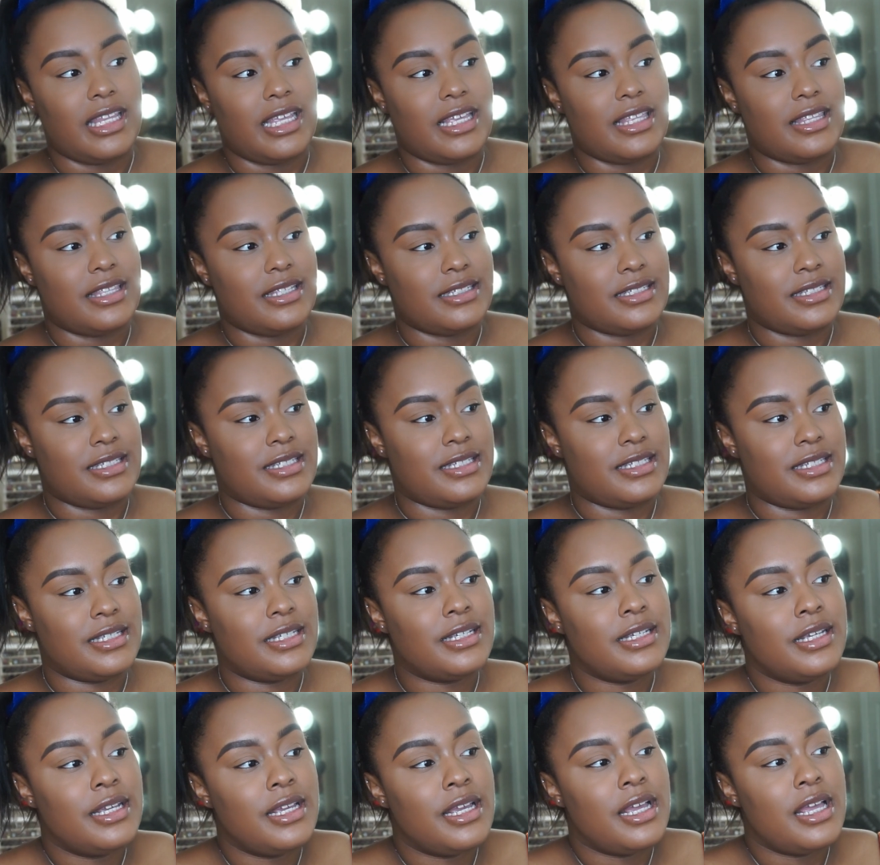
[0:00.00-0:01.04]
Like
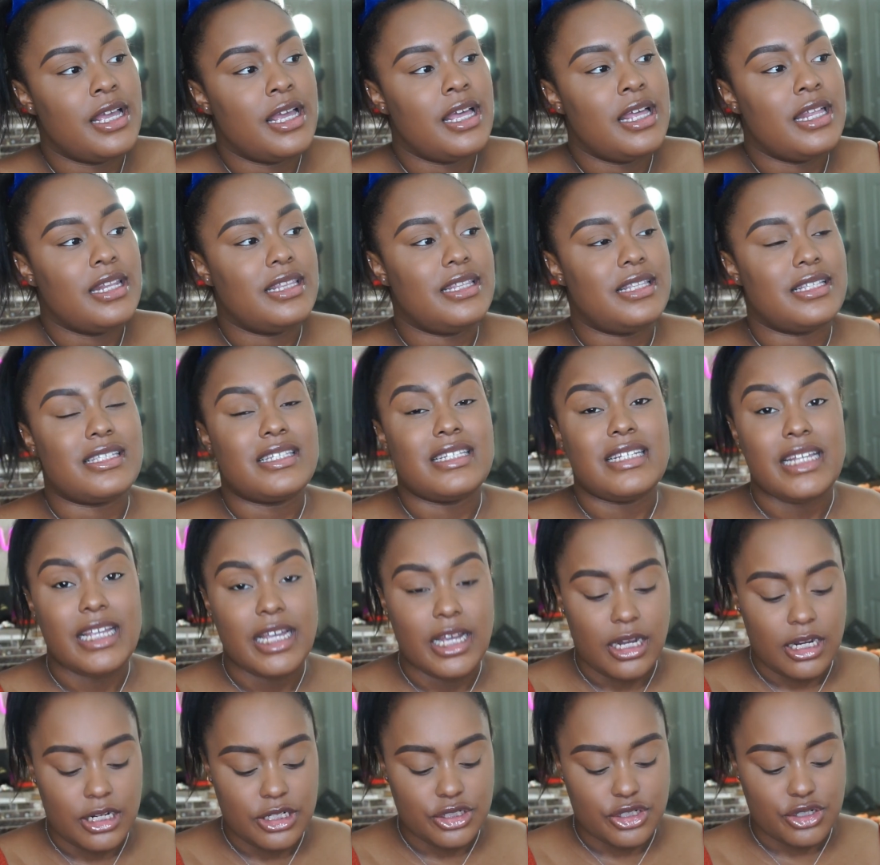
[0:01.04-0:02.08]
this
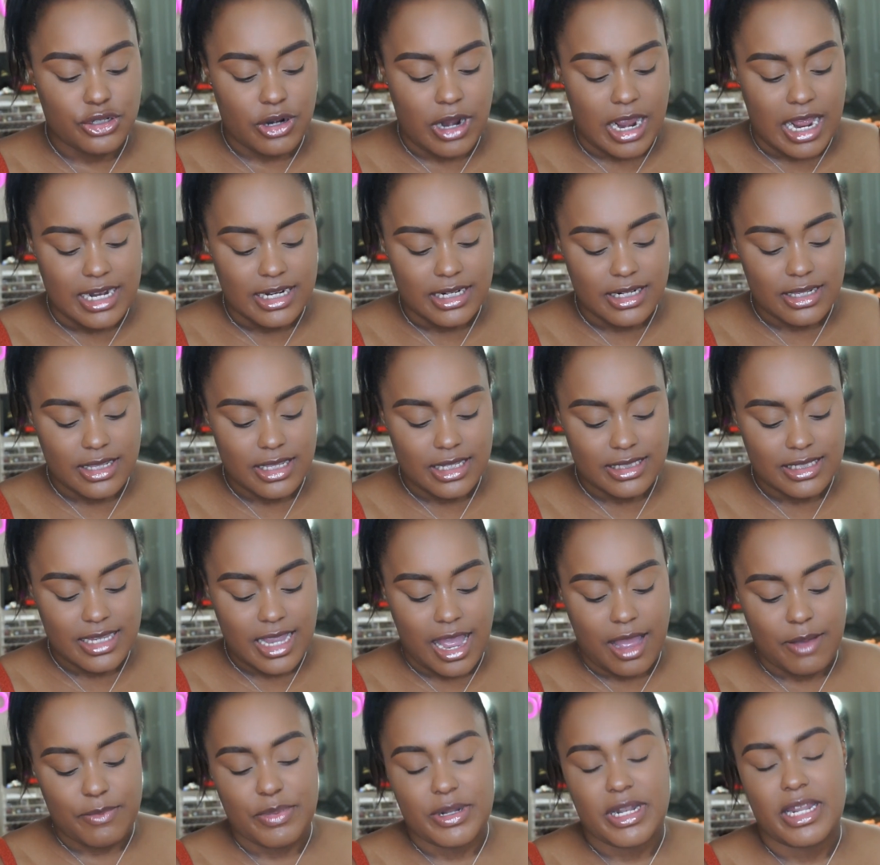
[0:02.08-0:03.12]
neon trend that's
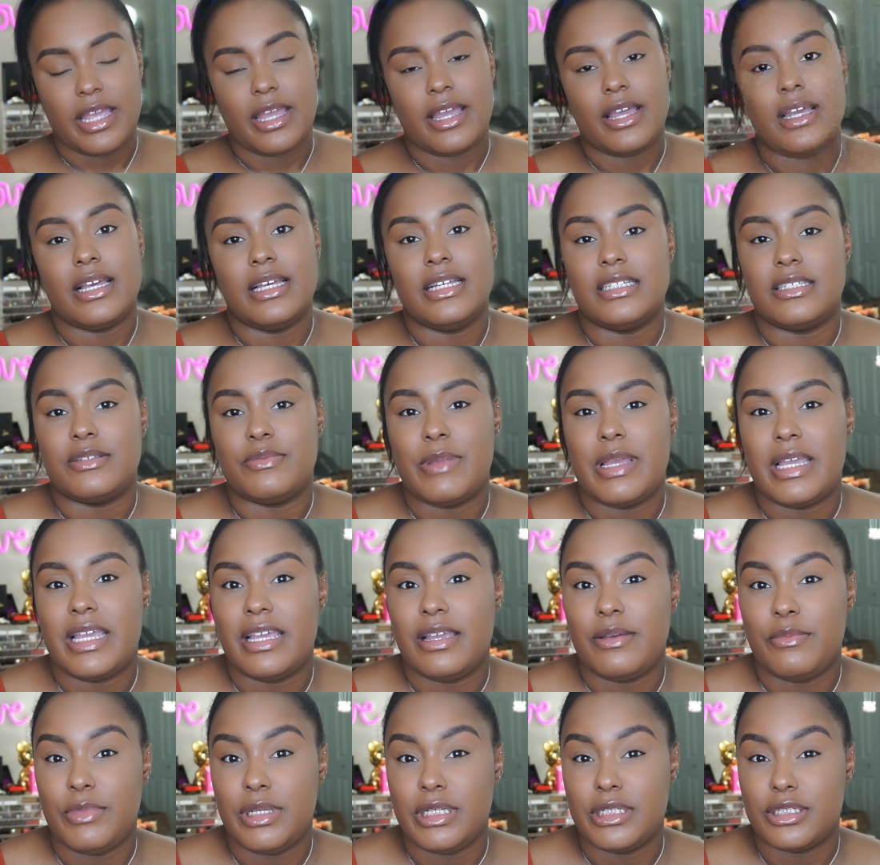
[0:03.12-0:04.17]
happening is
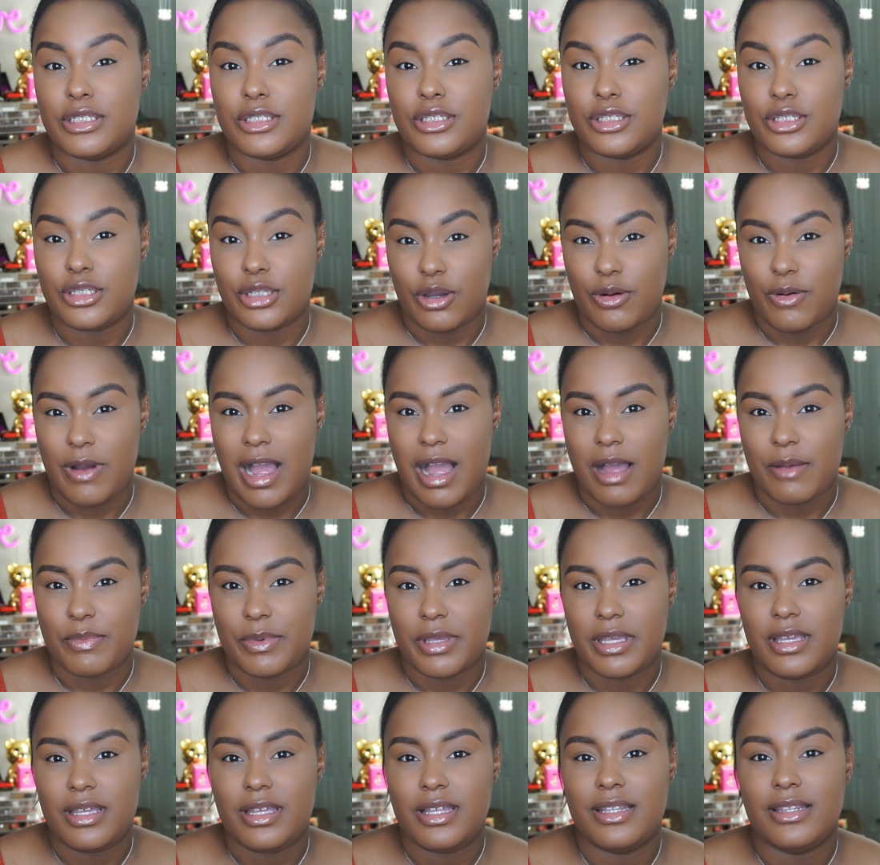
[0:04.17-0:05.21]
making me so
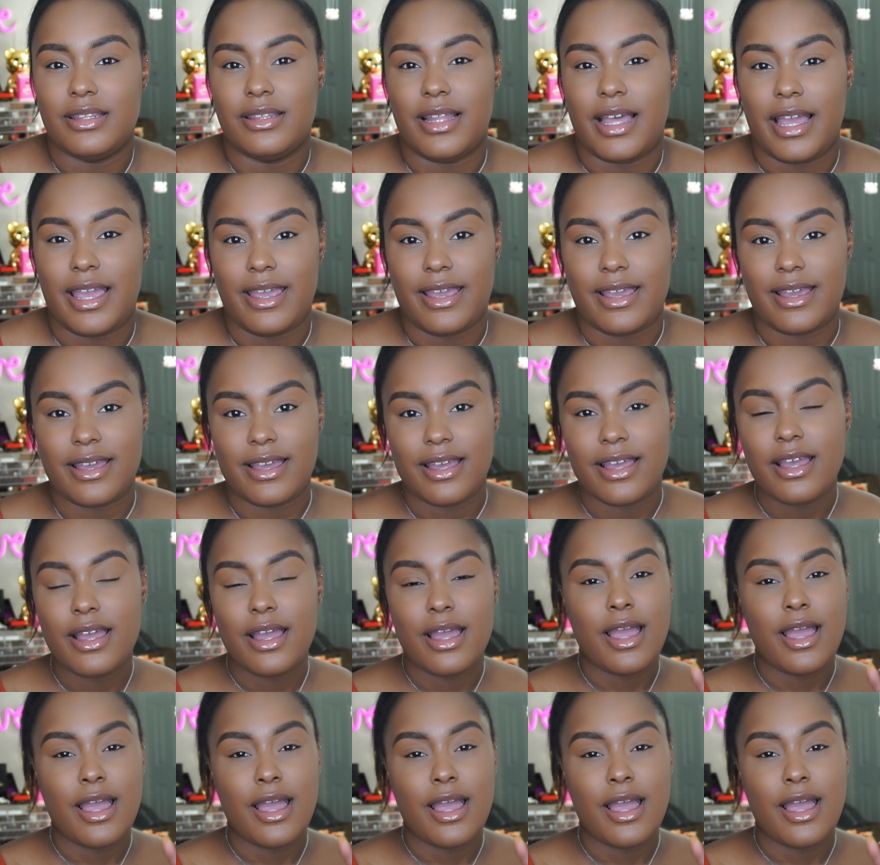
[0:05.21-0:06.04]
happy. Like,